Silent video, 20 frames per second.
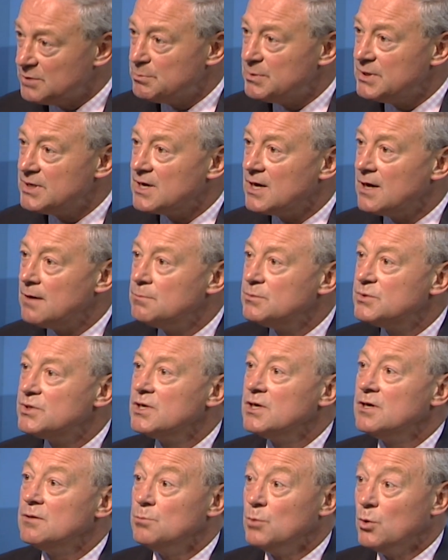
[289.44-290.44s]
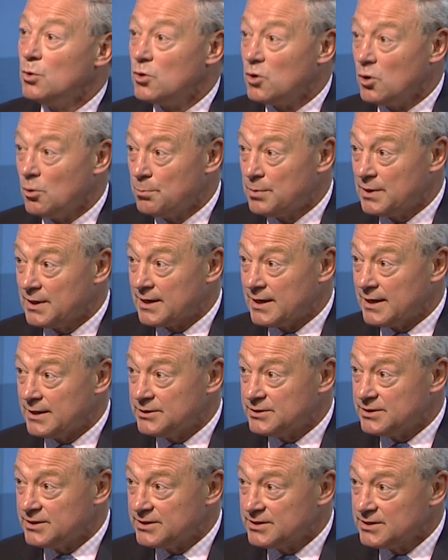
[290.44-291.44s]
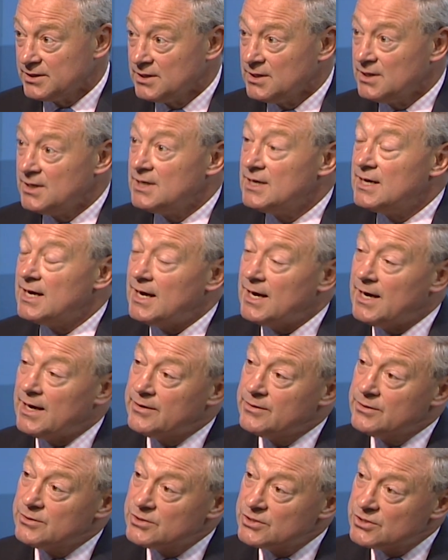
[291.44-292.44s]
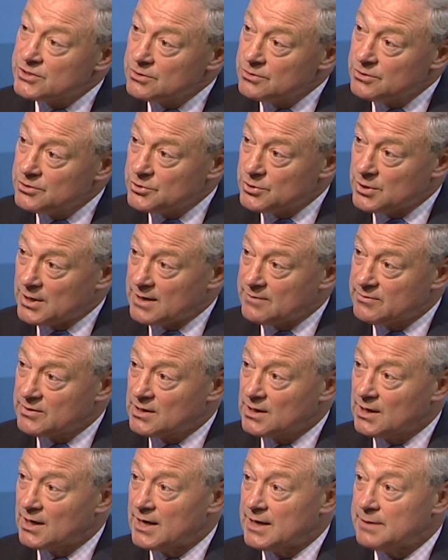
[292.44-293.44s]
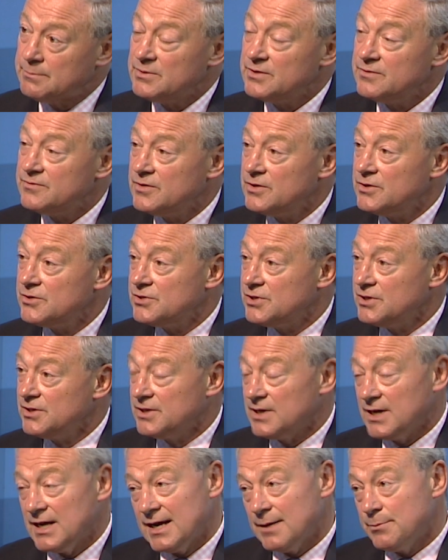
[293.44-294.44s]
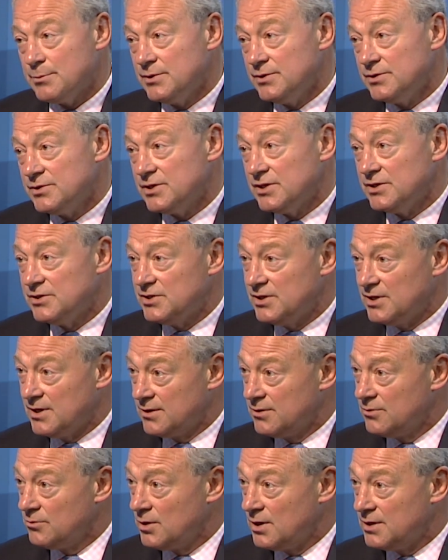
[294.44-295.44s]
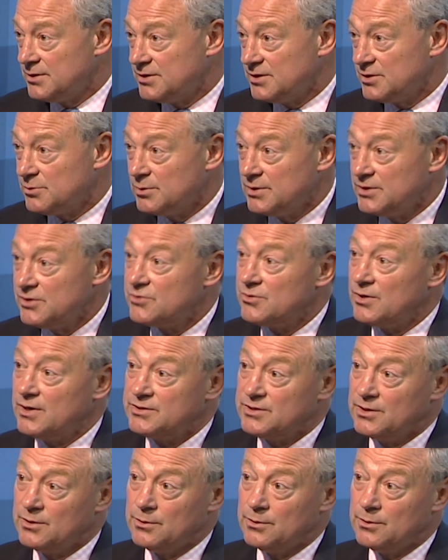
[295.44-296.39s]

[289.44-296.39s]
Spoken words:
it becomes more complicated. And as soon as you have a claim, the first thing that happens is the underwriters will instruct a